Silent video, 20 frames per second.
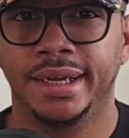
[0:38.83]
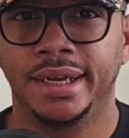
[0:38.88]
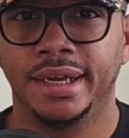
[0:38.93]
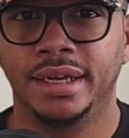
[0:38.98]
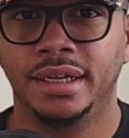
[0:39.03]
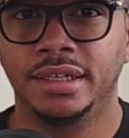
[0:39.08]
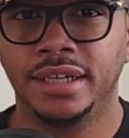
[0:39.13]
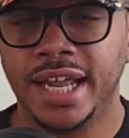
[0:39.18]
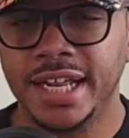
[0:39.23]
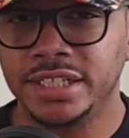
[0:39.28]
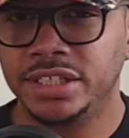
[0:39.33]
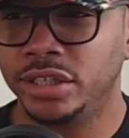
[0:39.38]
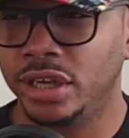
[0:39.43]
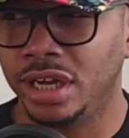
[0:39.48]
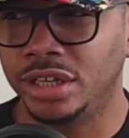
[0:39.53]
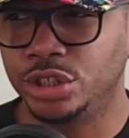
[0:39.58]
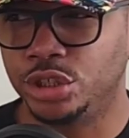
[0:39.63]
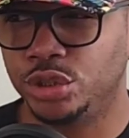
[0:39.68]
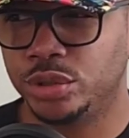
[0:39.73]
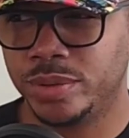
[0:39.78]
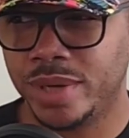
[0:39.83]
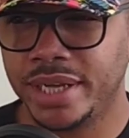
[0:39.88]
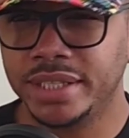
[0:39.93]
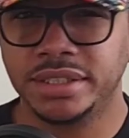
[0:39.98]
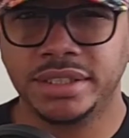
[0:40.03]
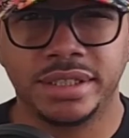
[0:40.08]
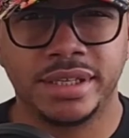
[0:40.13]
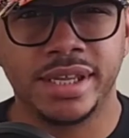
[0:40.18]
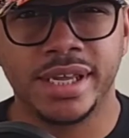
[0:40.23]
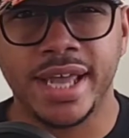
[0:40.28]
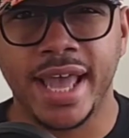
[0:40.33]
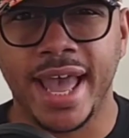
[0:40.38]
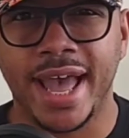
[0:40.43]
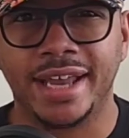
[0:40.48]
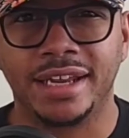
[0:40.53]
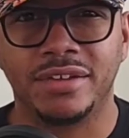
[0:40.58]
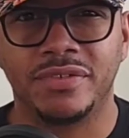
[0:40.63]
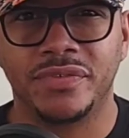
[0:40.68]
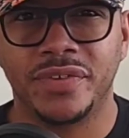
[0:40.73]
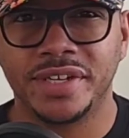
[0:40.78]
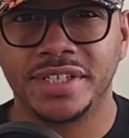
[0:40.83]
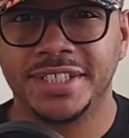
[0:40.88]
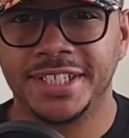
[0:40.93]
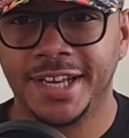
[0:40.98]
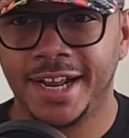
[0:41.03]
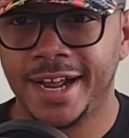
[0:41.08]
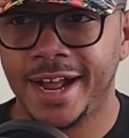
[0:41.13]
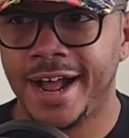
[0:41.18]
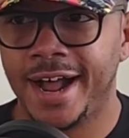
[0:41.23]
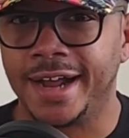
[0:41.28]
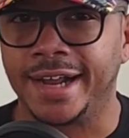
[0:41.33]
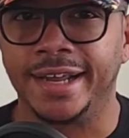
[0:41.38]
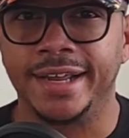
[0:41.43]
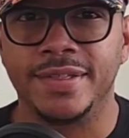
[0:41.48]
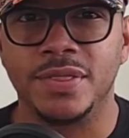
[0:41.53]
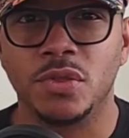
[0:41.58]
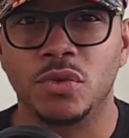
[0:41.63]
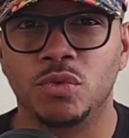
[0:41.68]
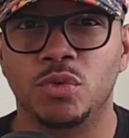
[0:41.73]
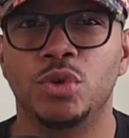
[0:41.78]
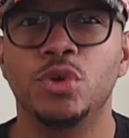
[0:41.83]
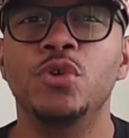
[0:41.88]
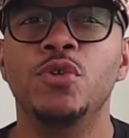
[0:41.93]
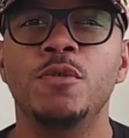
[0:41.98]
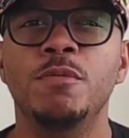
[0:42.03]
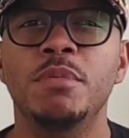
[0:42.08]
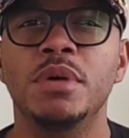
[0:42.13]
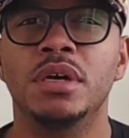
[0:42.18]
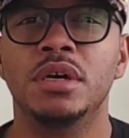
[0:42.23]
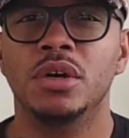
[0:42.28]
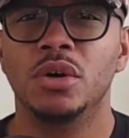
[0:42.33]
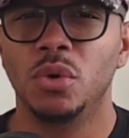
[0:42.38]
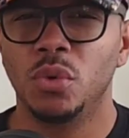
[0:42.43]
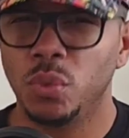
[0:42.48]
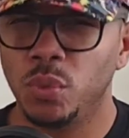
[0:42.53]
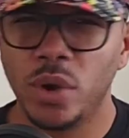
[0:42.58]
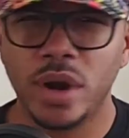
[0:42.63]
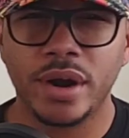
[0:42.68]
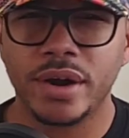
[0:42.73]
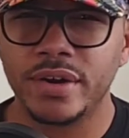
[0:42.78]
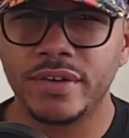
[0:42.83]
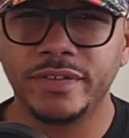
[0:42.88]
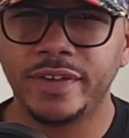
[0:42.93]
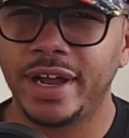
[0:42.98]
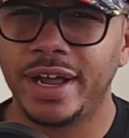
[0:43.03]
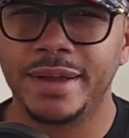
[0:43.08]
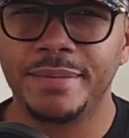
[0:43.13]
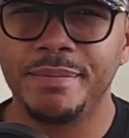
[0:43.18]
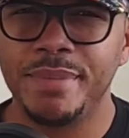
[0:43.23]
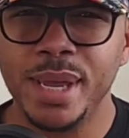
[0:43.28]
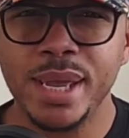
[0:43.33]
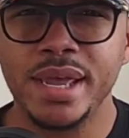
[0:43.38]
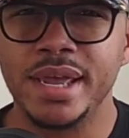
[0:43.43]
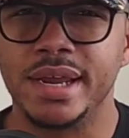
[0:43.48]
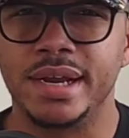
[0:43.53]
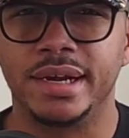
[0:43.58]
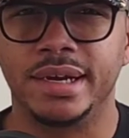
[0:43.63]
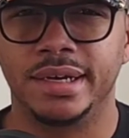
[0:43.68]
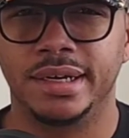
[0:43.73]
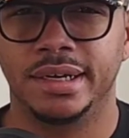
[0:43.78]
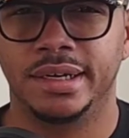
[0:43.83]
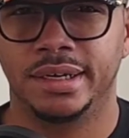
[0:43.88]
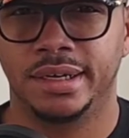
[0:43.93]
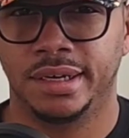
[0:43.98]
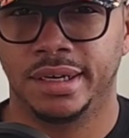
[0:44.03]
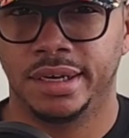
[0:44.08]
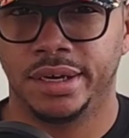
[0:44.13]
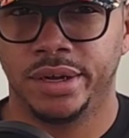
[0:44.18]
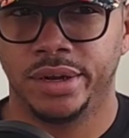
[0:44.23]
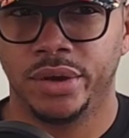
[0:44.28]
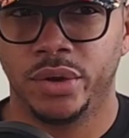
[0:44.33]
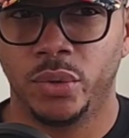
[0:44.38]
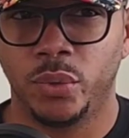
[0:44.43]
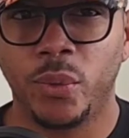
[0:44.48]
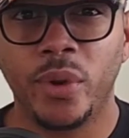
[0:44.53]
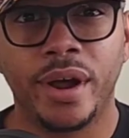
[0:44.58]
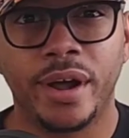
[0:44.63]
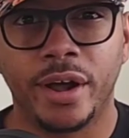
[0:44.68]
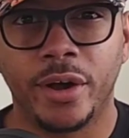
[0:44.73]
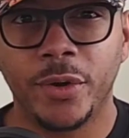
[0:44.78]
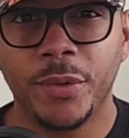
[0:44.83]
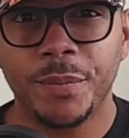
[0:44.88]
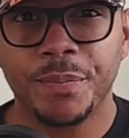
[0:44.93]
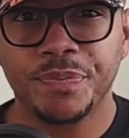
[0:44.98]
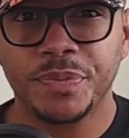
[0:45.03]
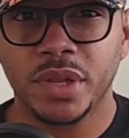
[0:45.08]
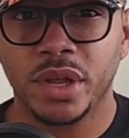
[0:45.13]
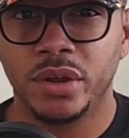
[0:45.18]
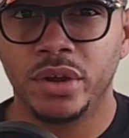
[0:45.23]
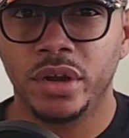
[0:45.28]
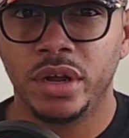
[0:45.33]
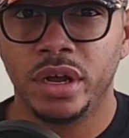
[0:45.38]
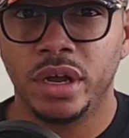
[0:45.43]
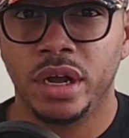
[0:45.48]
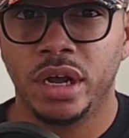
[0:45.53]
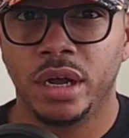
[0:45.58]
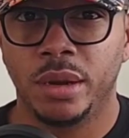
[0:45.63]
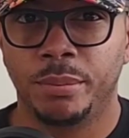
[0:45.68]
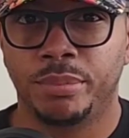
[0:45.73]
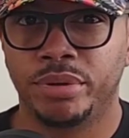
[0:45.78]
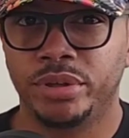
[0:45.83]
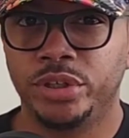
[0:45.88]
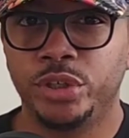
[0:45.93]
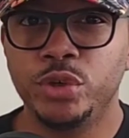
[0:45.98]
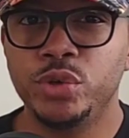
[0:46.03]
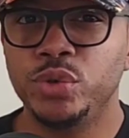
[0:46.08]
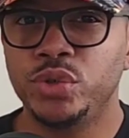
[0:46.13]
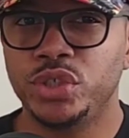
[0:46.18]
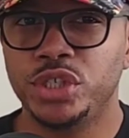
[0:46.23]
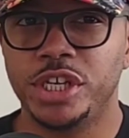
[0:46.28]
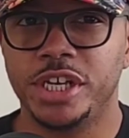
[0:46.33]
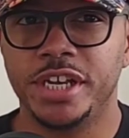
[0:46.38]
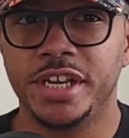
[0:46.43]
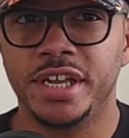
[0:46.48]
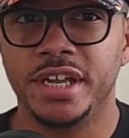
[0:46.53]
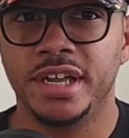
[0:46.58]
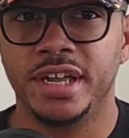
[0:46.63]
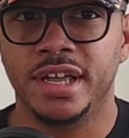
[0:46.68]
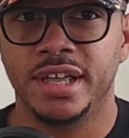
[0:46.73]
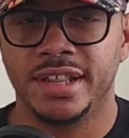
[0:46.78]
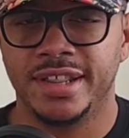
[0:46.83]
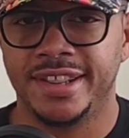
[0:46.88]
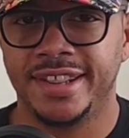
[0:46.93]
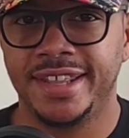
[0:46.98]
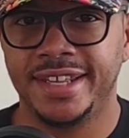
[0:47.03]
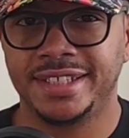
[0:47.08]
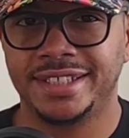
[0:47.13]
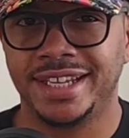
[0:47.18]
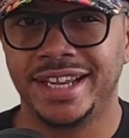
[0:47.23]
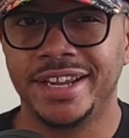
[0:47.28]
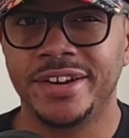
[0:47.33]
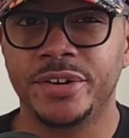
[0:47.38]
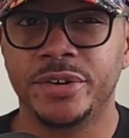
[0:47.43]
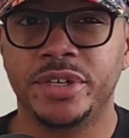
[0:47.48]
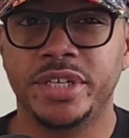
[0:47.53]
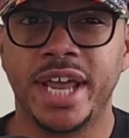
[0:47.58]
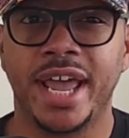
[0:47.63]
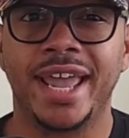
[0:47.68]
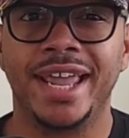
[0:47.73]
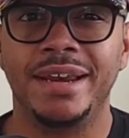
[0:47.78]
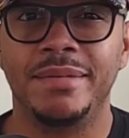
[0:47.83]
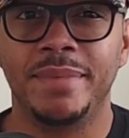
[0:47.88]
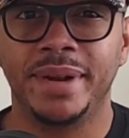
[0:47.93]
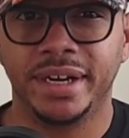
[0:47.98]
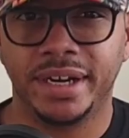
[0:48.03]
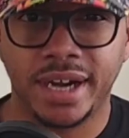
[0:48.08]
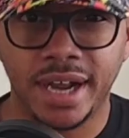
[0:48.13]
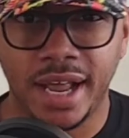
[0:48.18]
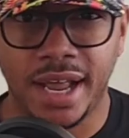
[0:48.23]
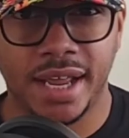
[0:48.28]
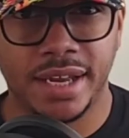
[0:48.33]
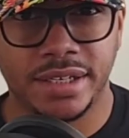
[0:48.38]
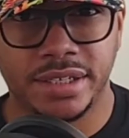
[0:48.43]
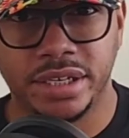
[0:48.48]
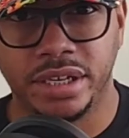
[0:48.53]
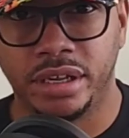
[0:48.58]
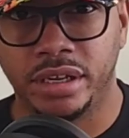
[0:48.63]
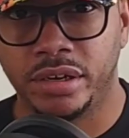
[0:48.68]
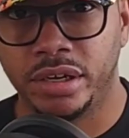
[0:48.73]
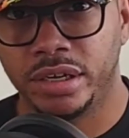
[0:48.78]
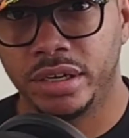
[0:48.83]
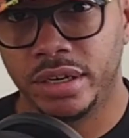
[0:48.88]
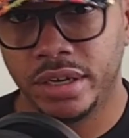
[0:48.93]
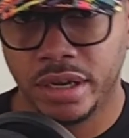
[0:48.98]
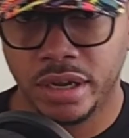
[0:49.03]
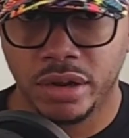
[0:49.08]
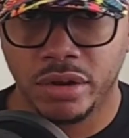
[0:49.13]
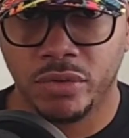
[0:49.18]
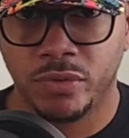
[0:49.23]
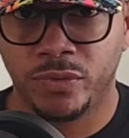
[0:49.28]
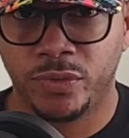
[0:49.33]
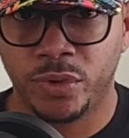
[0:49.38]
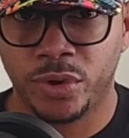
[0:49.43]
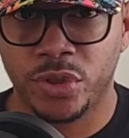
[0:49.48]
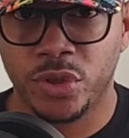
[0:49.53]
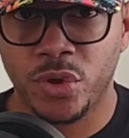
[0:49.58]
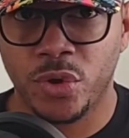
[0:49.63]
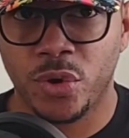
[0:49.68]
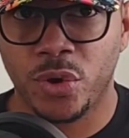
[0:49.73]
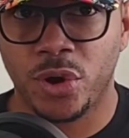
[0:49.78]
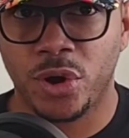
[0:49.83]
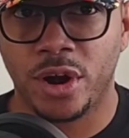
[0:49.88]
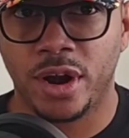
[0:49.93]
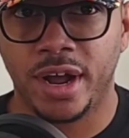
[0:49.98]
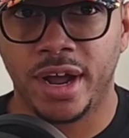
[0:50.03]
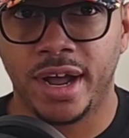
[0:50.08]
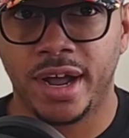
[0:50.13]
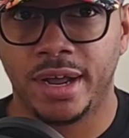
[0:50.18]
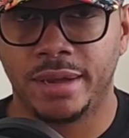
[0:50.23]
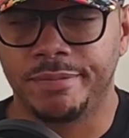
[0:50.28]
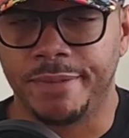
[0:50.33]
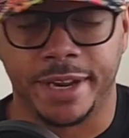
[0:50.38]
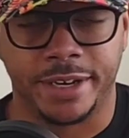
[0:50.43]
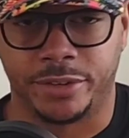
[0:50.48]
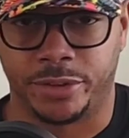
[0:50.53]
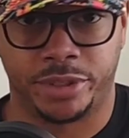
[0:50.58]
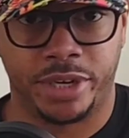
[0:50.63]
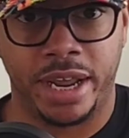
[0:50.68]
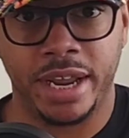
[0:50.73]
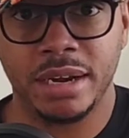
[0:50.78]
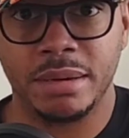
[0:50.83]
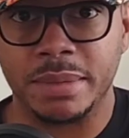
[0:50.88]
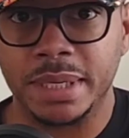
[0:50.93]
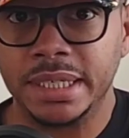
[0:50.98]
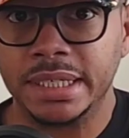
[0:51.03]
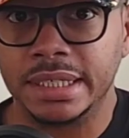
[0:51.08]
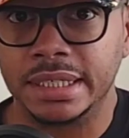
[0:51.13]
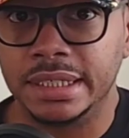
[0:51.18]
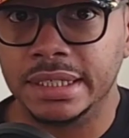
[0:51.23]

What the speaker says: Let's address the elephant's cock in the room. Where have I been? Well, producing this entertainment content for your entertainment.